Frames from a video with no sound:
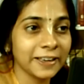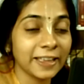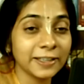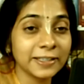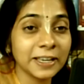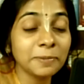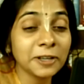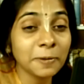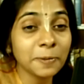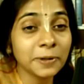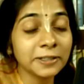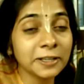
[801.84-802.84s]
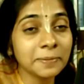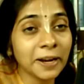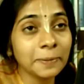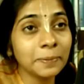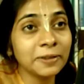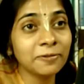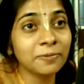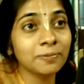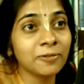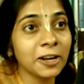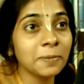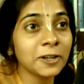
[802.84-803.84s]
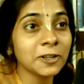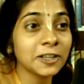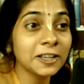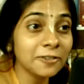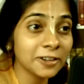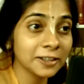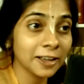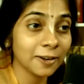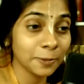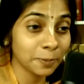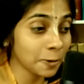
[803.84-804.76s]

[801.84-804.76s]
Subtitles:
At the same time, a person might be very much in Vrindavan.